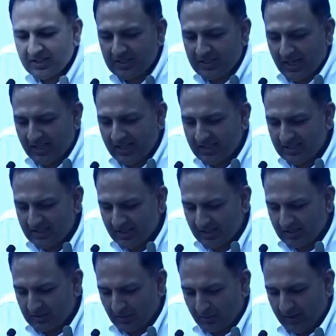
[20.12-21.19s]
additional challenge
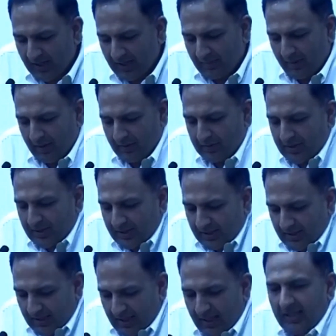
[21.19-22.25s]
in talking about
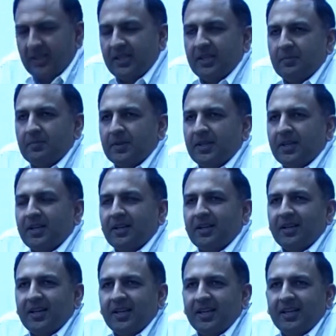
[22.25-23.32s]
Gandhi,
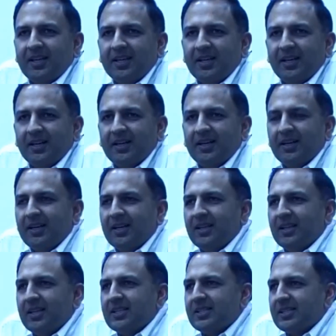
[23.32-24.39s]
particularly
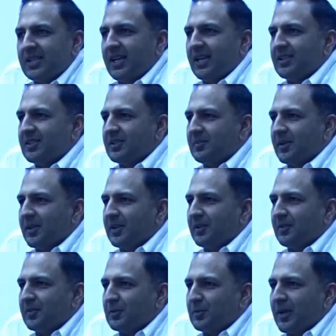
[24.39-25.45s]
in this age, in the
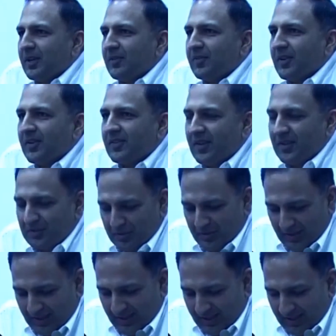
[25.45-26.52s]
beginning of the 21st
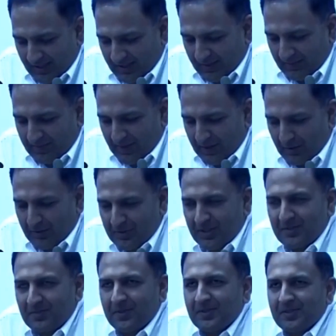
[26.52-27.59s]
century, not
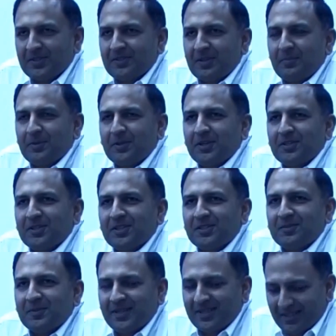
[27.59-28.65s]
just because his reputation
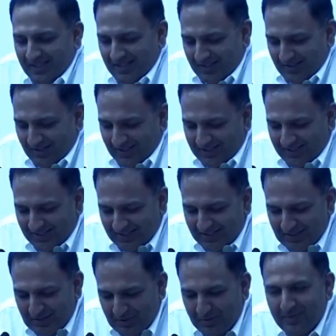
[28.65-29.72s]
has been encrusted
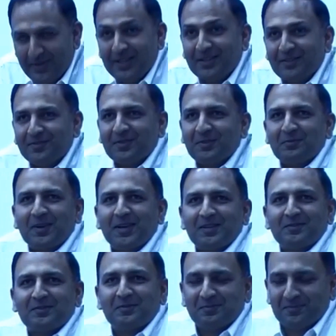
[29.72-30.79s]
in so many different
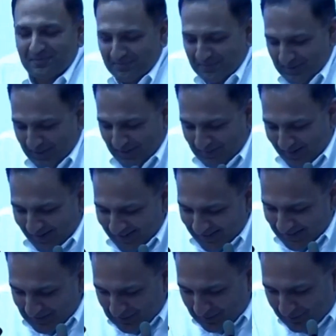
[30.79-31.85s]
ways from Munna
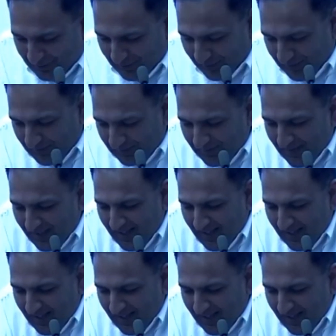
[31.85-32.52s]
Bhai and so forth.